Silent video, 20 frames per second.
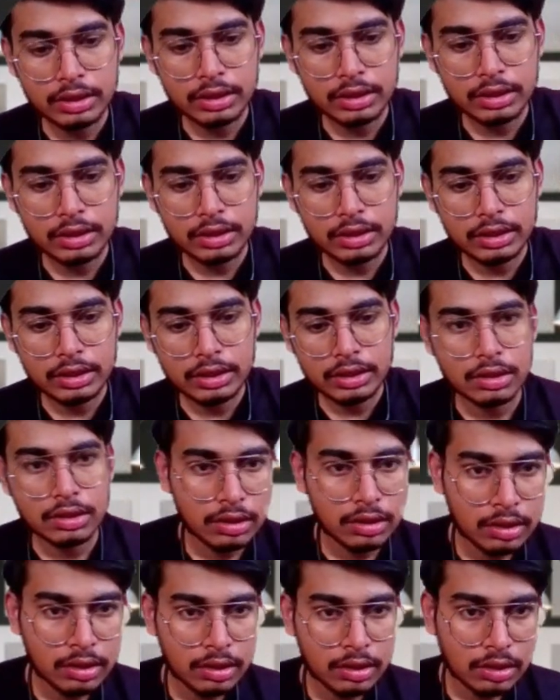to
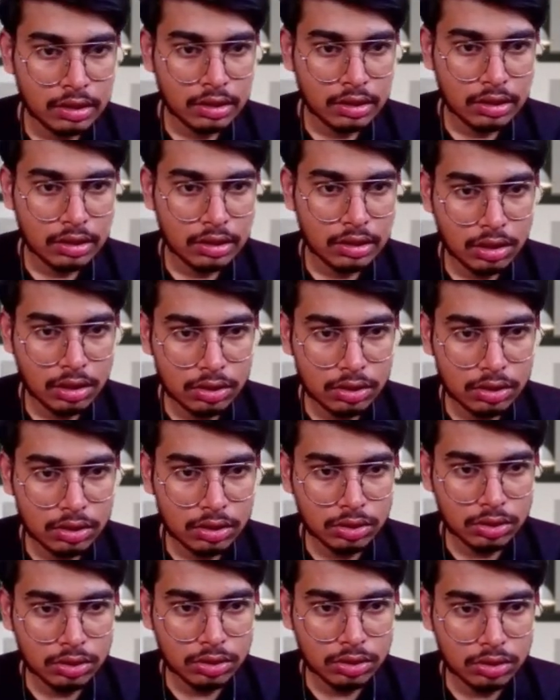
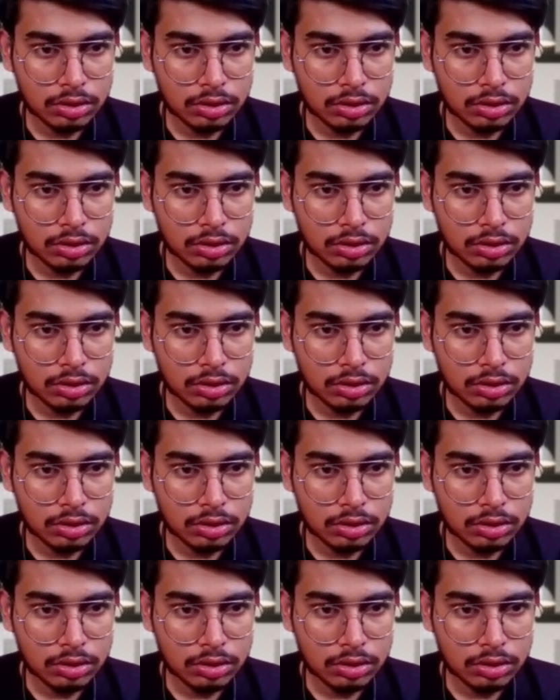this.